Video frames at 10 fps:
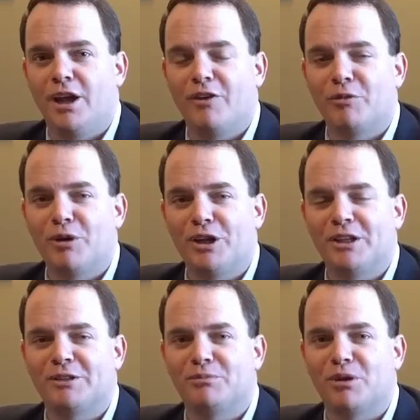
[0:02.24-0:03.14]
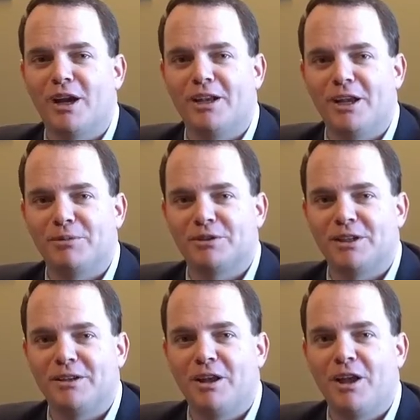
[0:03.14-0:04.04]
Hey everybody, Brian
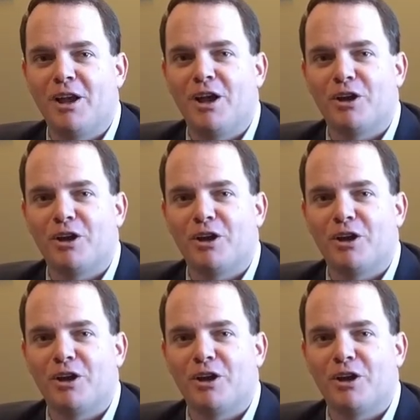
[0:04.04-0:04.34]
Napleton.